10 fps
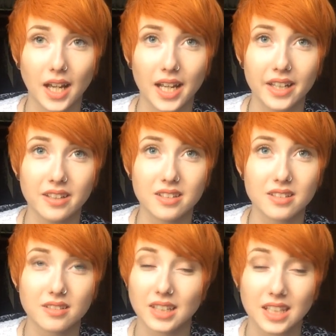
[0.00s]
and
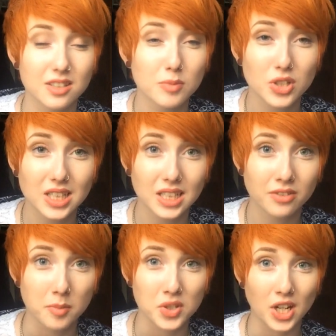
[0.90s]
like as much cling
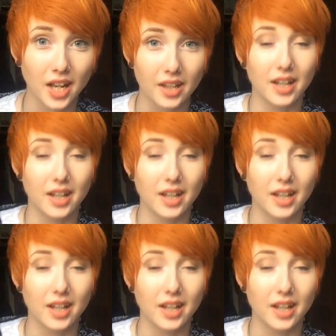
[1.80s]
film as you can,